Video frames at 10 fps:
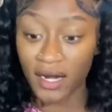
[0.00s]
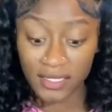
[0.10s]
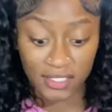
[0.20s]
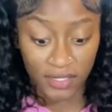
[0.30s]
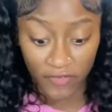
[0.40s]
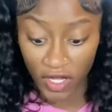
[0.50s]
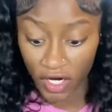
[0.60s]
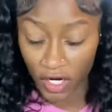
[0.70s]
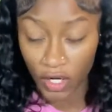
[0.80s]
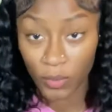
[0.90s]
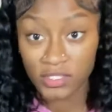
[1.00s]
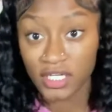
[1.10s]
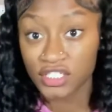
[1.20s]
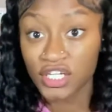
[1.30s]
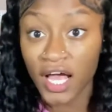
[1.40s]
step in here was a
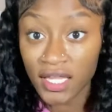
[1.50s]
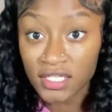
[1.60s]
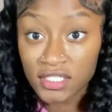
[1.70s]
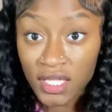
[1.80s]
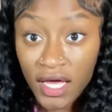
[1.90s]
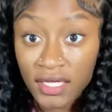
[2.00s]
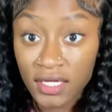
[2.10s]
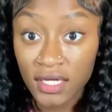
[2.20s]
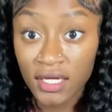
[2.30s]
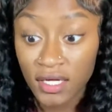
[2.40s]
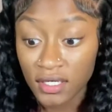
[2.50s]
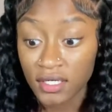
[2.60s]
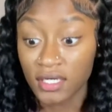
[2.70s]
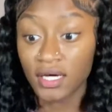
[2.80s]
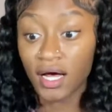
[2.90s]
challenge. Like,
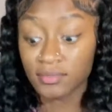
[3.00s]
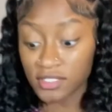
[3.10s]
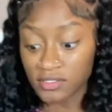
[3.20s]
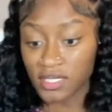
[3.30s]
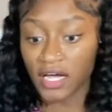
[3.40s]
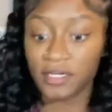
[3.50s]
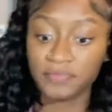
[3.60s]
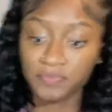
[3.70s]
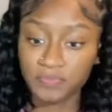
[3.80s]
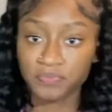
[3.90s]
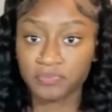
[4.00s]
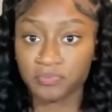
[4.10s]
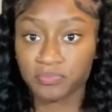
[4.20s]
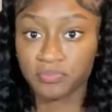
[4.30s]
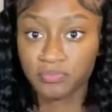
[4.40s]
I'm so tired.
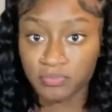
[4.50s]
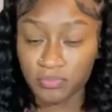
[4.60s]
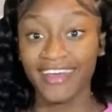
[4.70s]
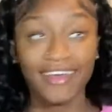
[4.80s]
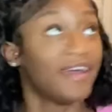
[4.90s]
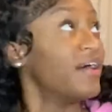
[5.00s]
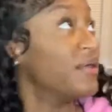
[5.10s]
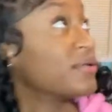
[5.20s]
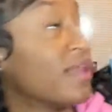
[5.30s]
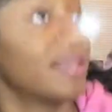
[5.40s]
Oh man,